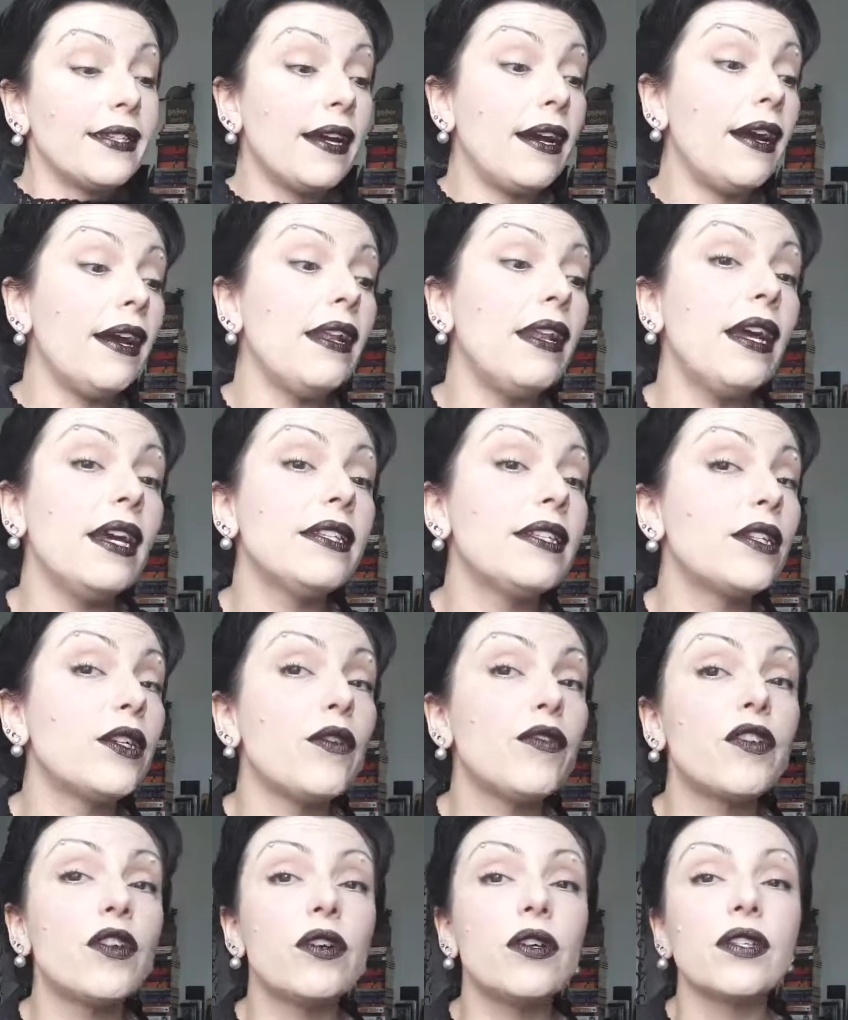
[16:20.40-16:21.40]
As a
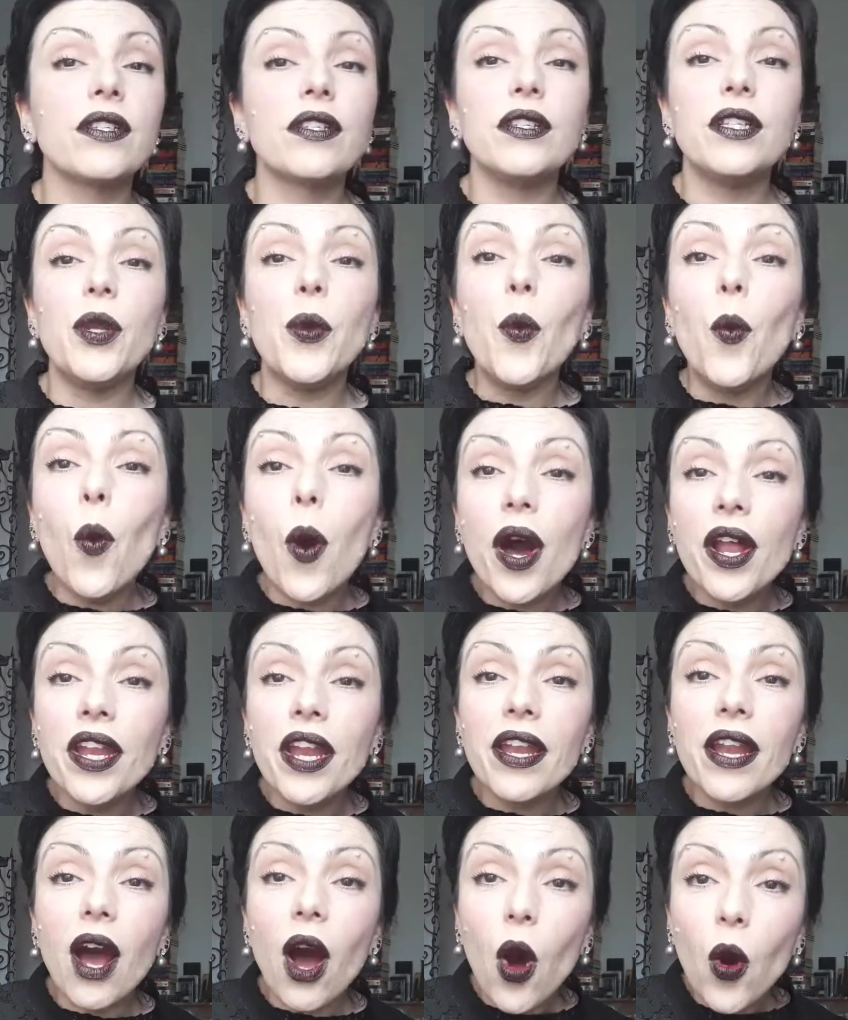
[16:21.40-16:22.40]
highlighter, of course, the
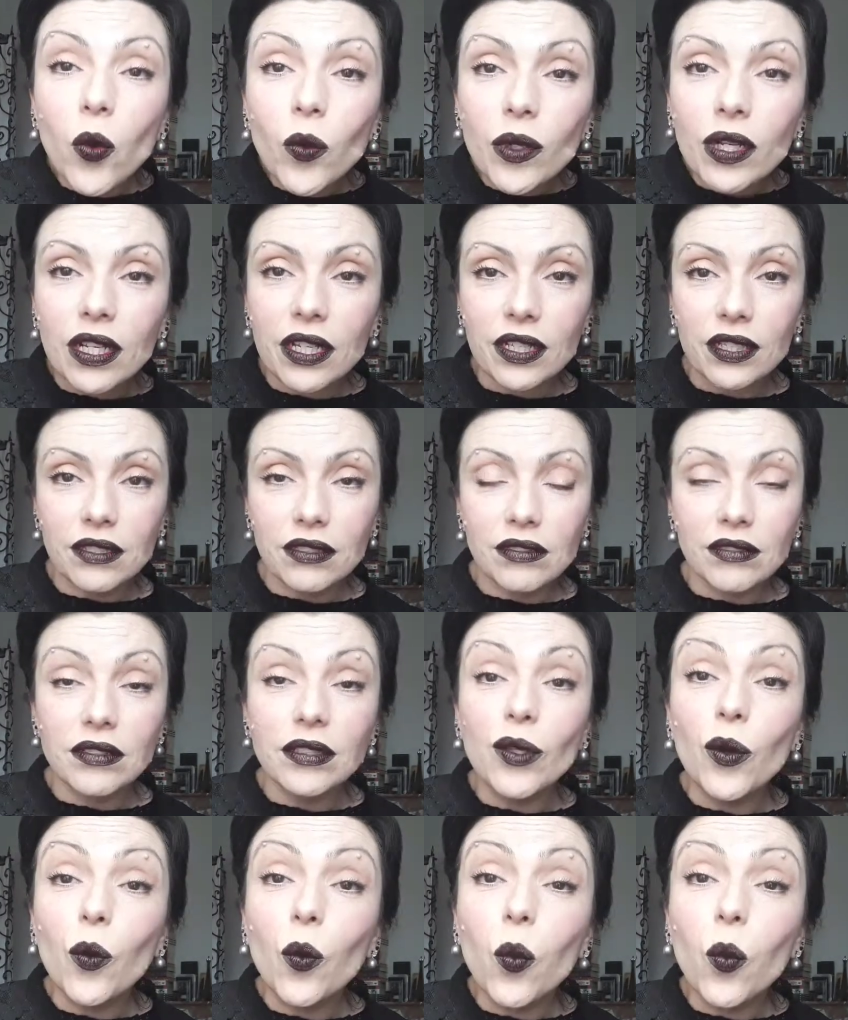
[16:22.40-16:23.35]
one and only